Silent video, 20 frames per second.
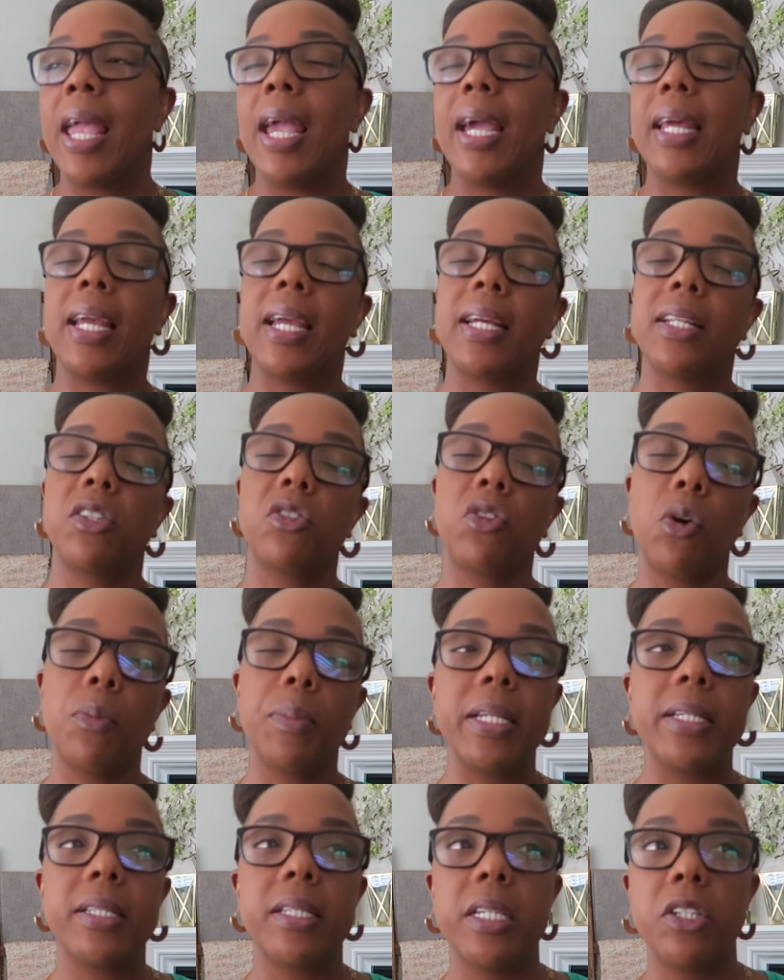And I had so
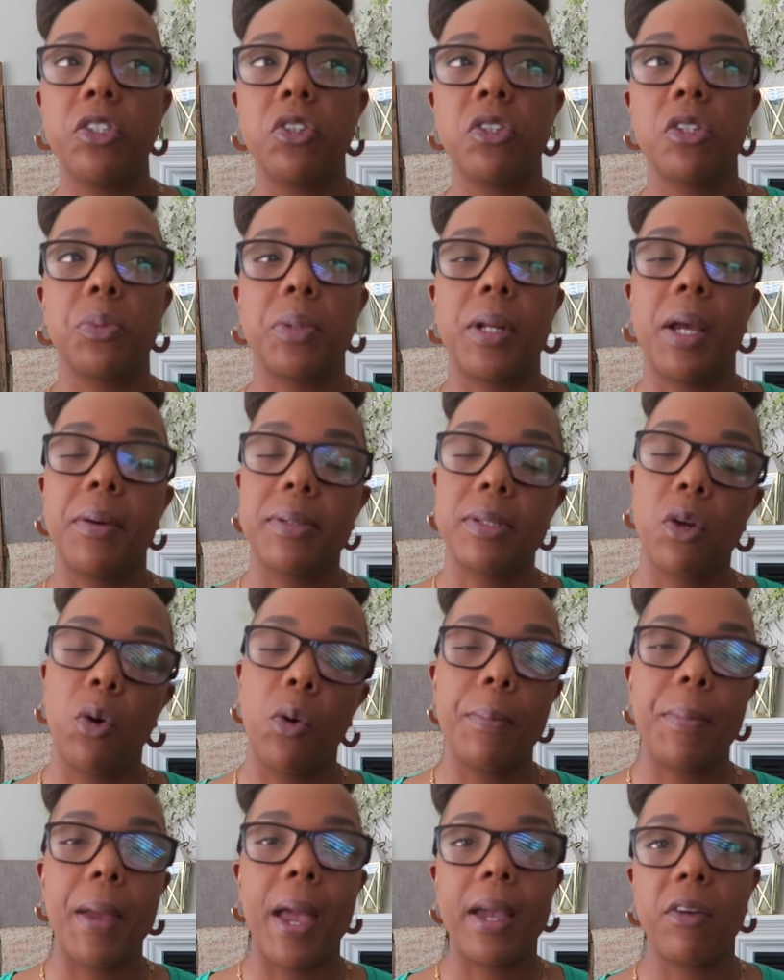many teachers when I was
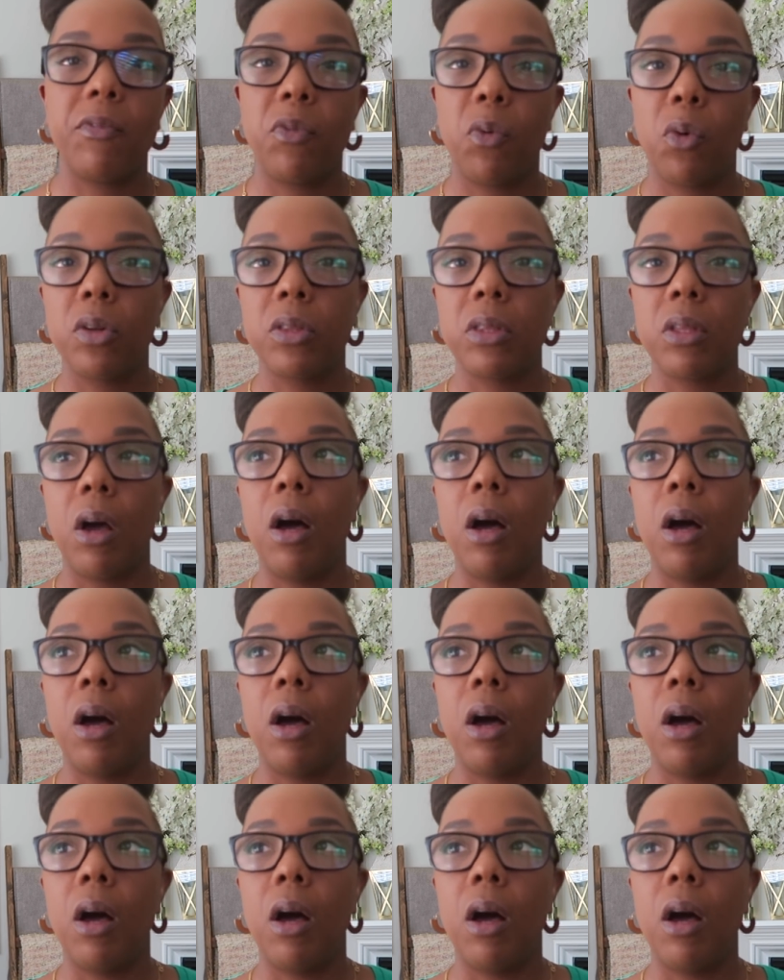going back and forth